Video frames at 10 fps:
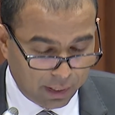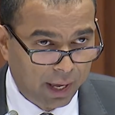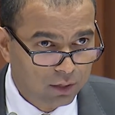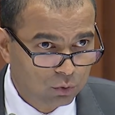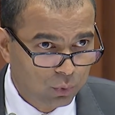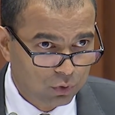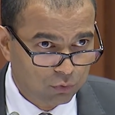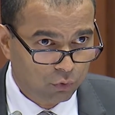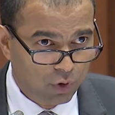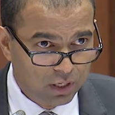add to what you've
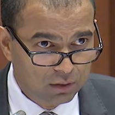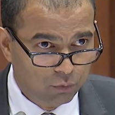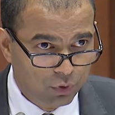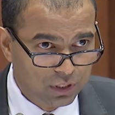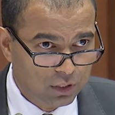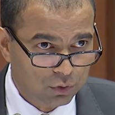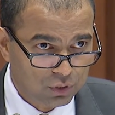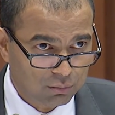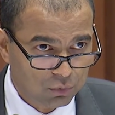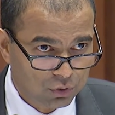already written in your
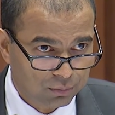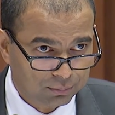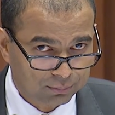submission.